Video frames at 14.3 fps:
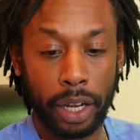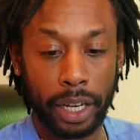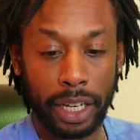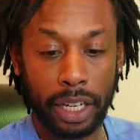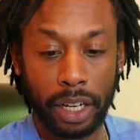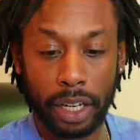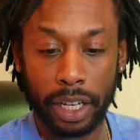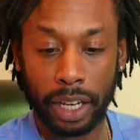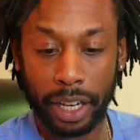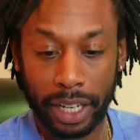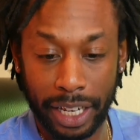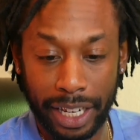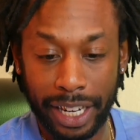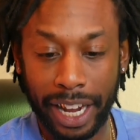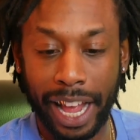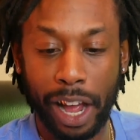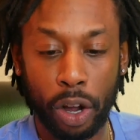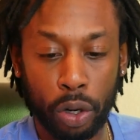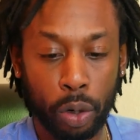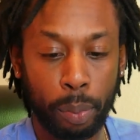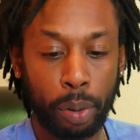a to
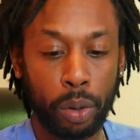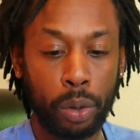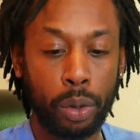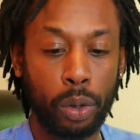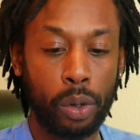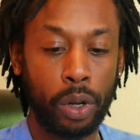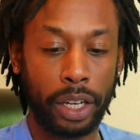algo pool,